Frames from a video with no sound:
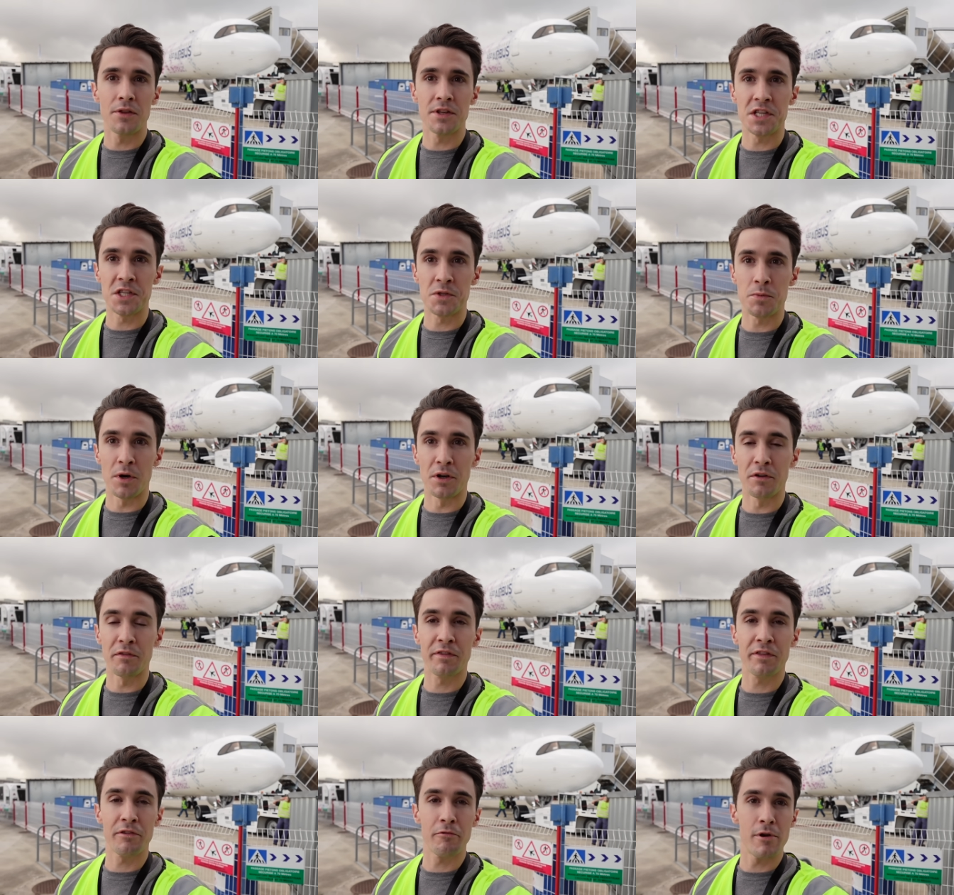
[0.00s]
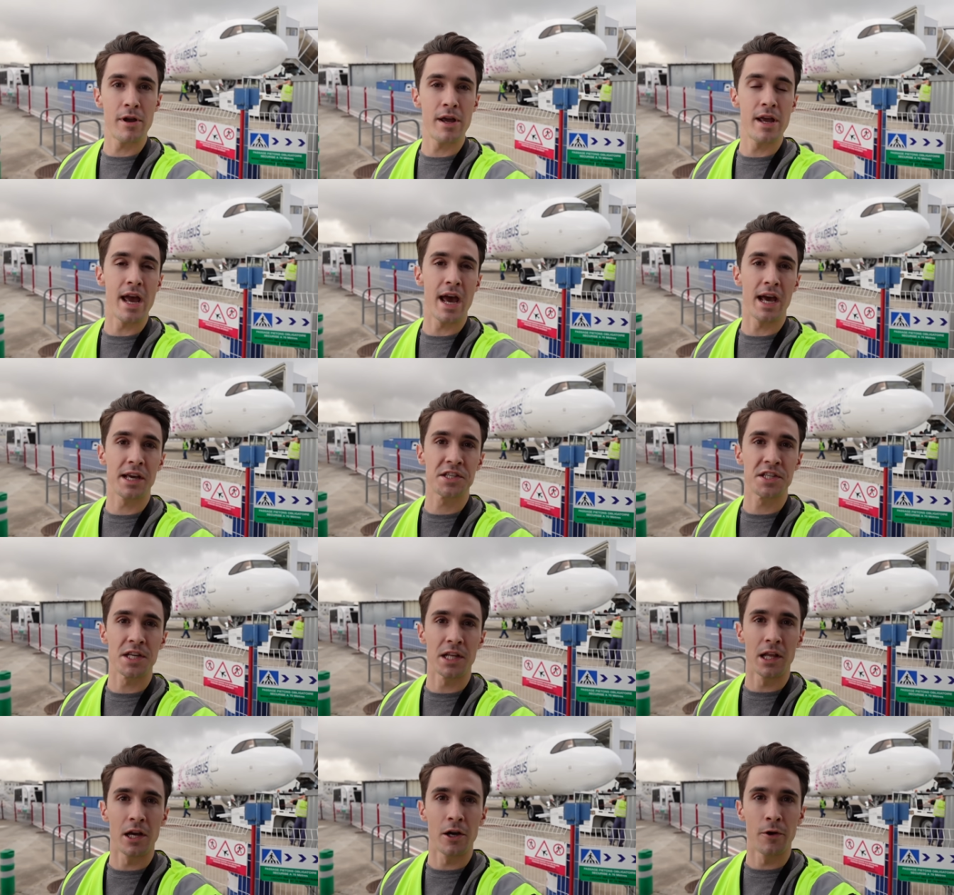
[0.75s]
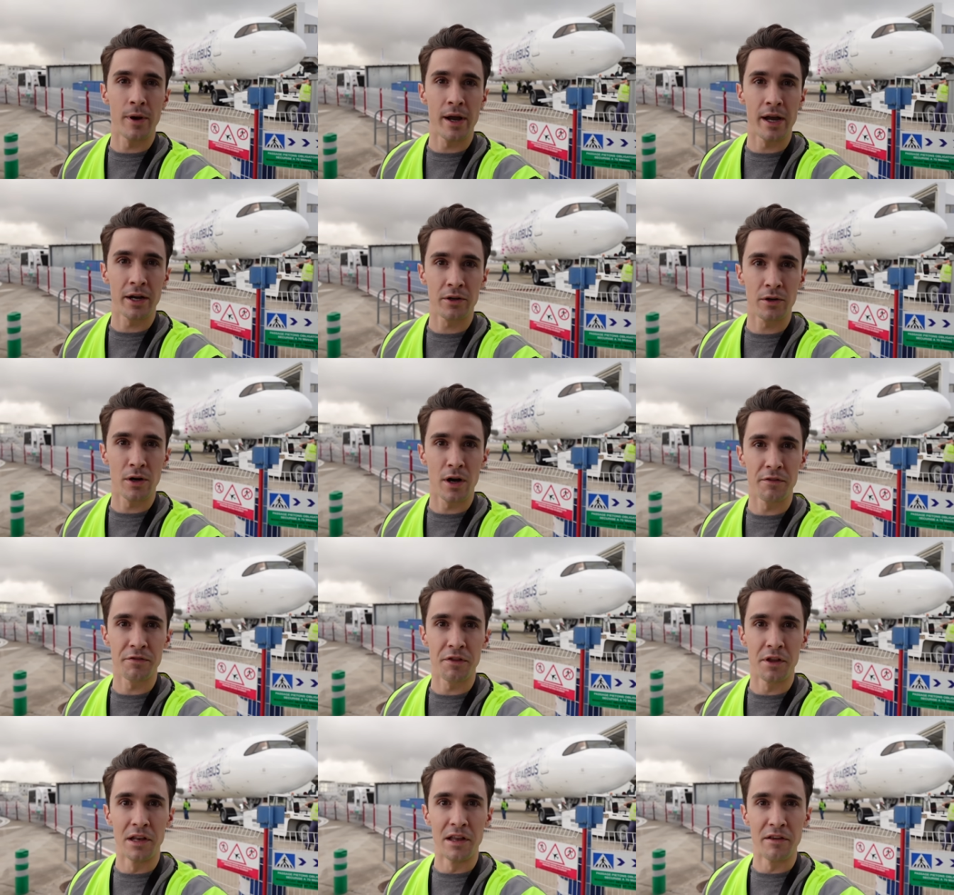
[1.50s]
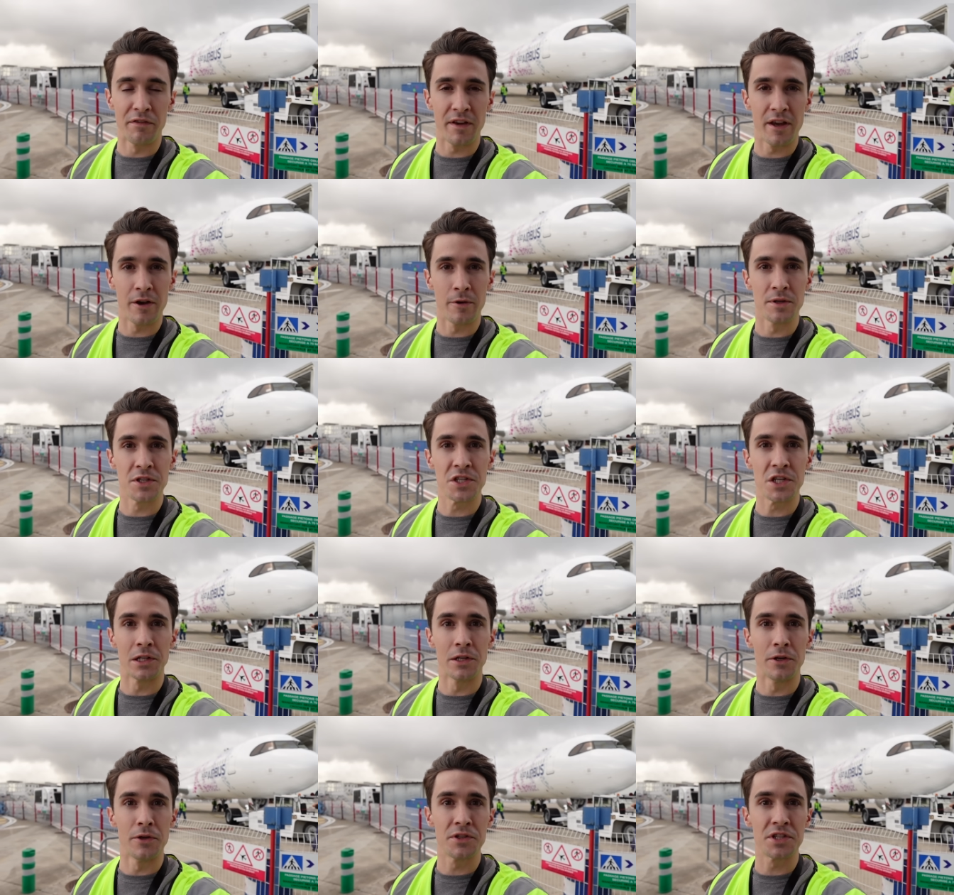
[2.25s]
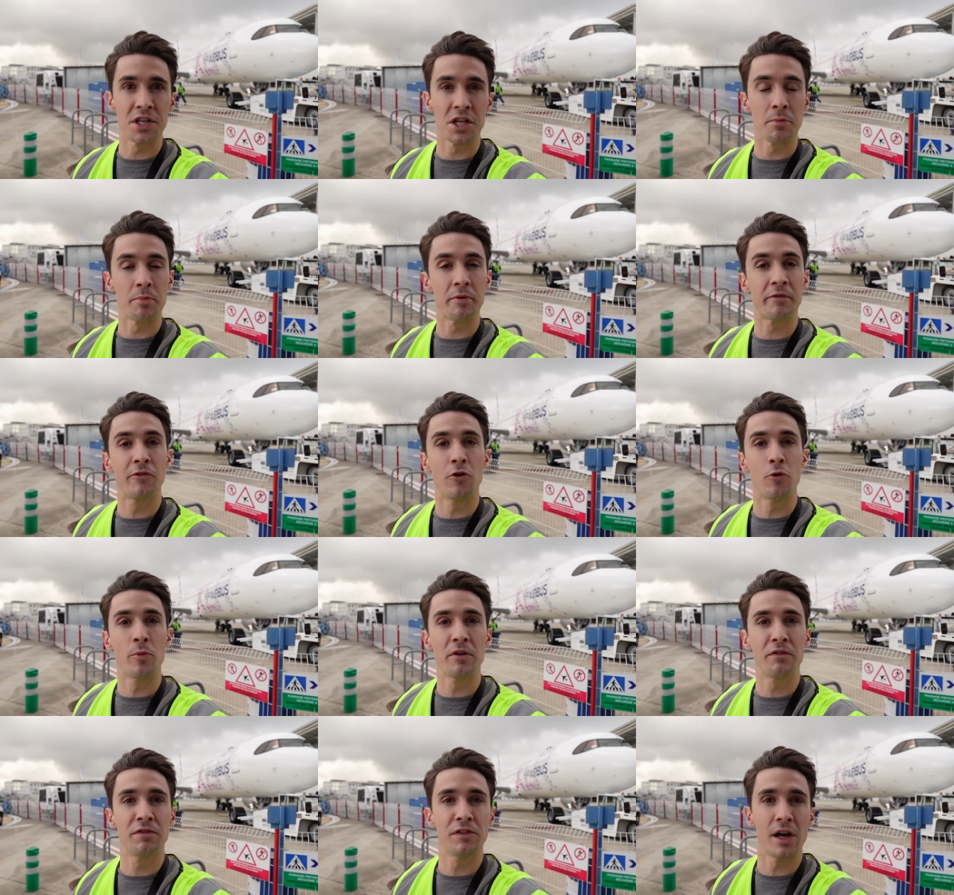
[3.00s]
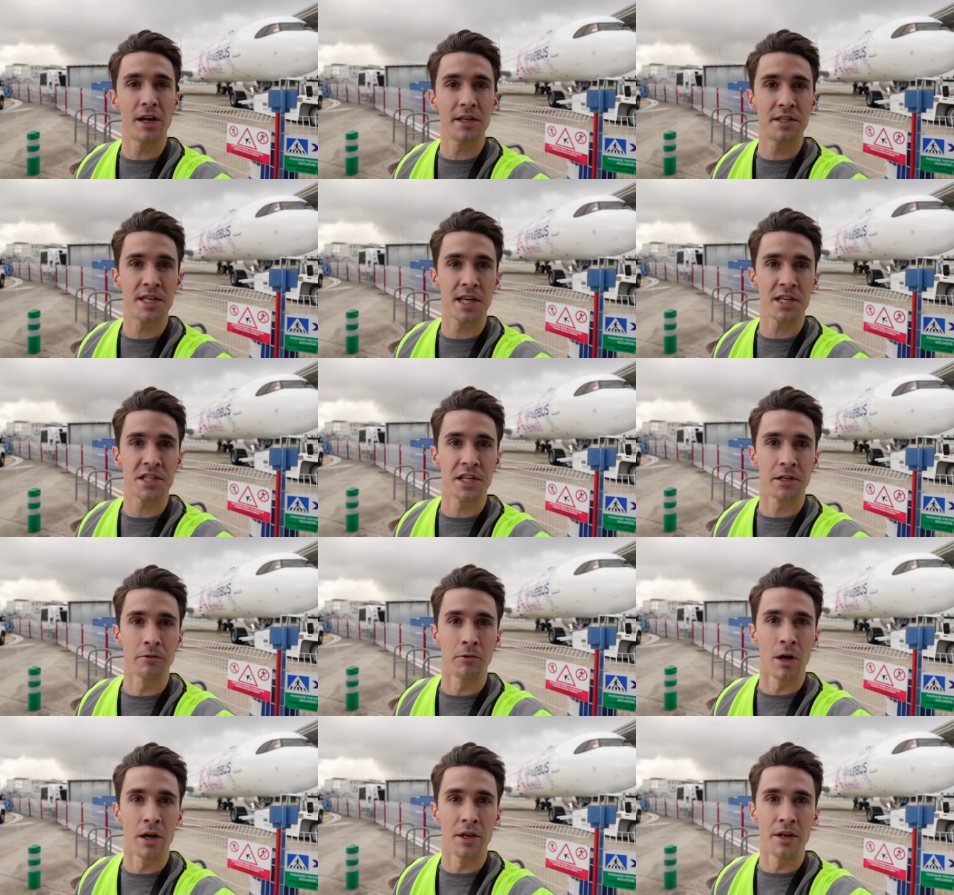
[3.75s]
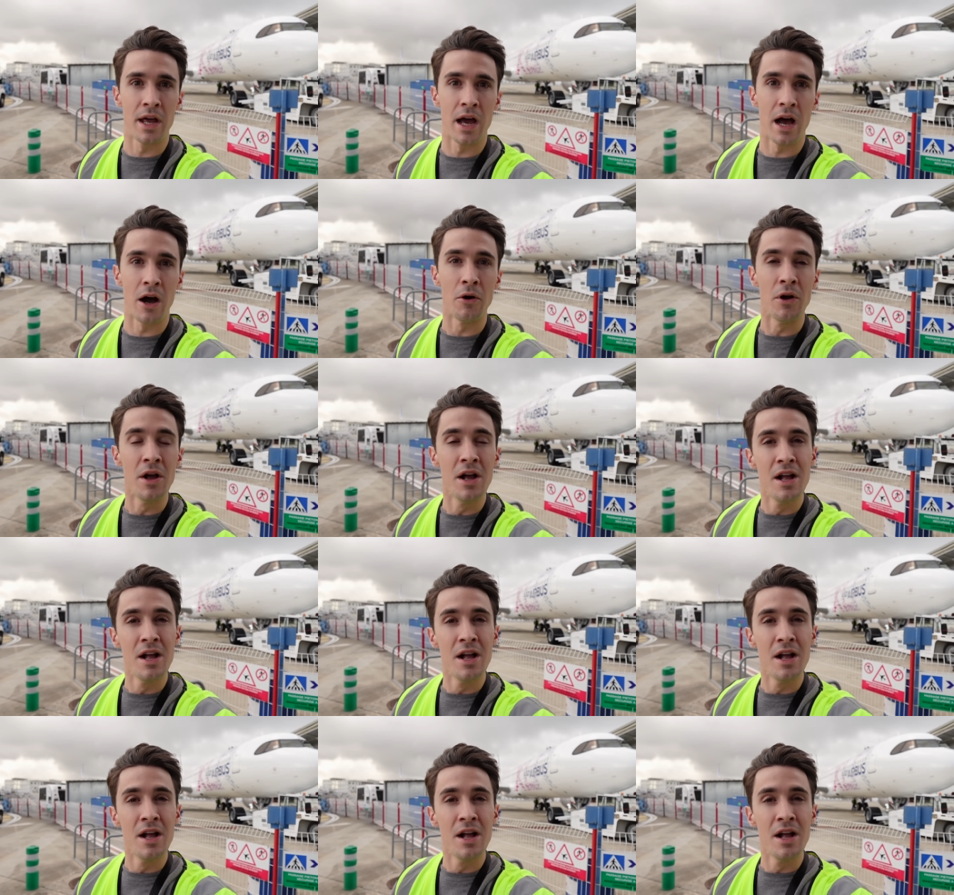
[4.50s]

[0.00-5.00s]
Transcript: This is one of three XLR aircraft that live here in Toulouse that are performing flight testing right now.